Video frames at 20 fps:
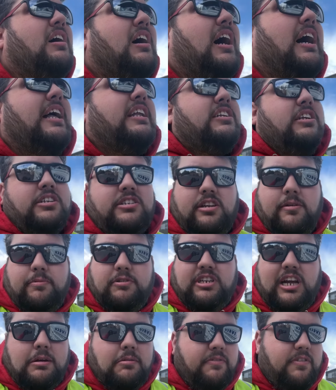And just double
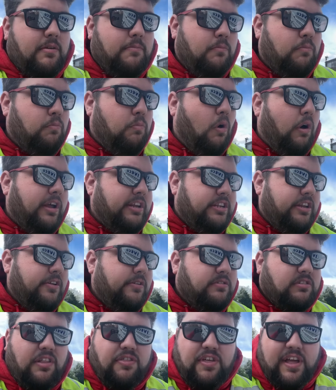check with them what I
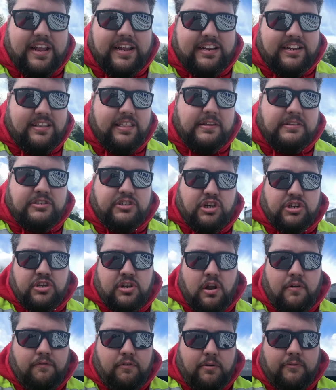do. So I think there's just
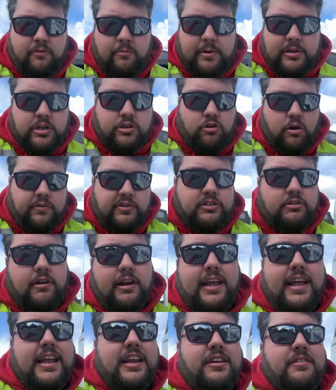enough room for me to drive
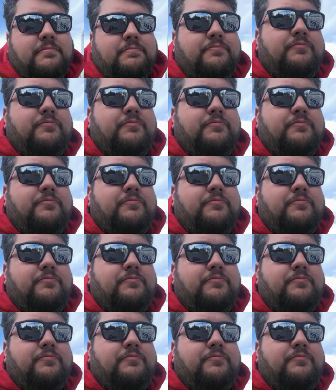straight in